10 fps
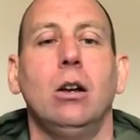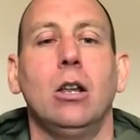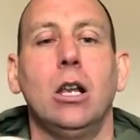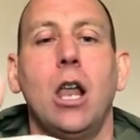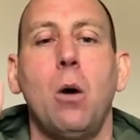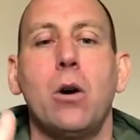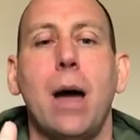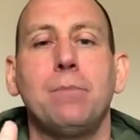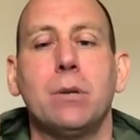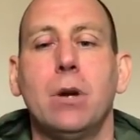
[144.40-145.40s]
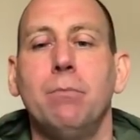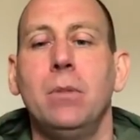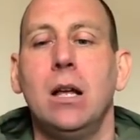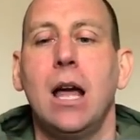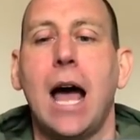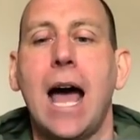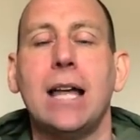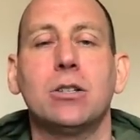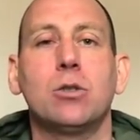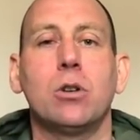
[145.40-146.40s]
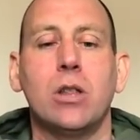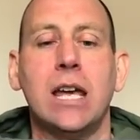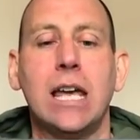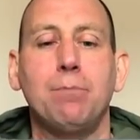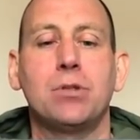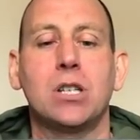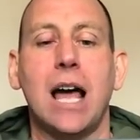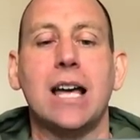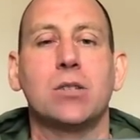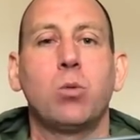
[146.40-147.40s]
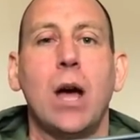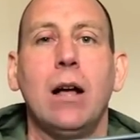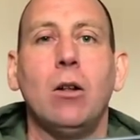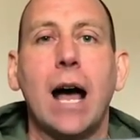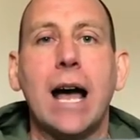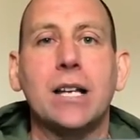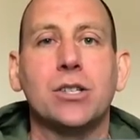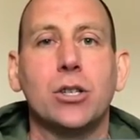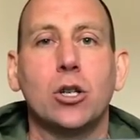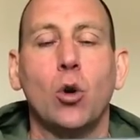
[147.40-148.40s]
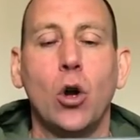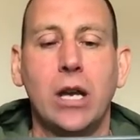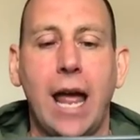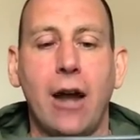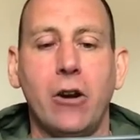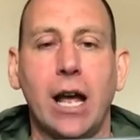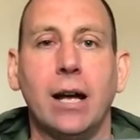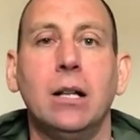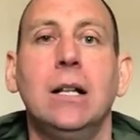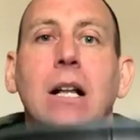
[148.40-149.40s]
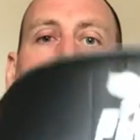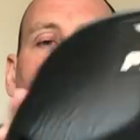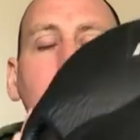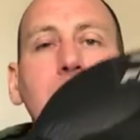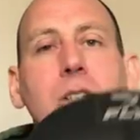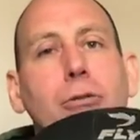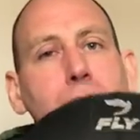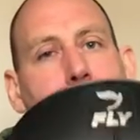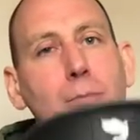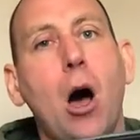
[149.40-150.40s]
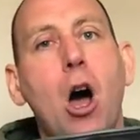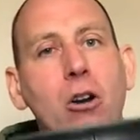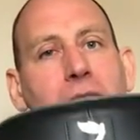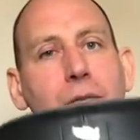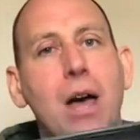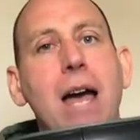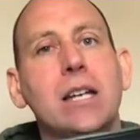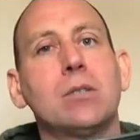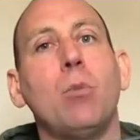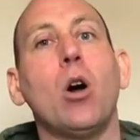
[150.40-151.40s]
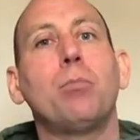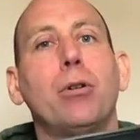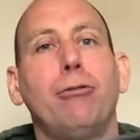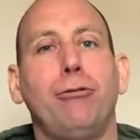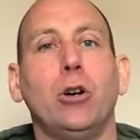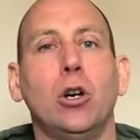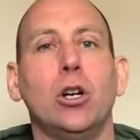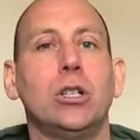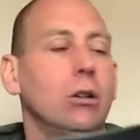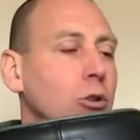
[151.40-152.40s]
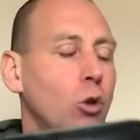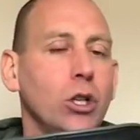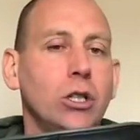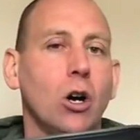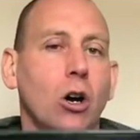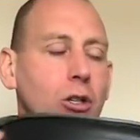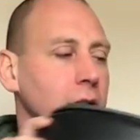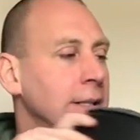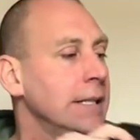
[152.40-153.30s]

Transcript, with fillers: the lower abdomen and sort of the hips as well as the groin area. Okay, so for sparring, that is my preferred groin guard.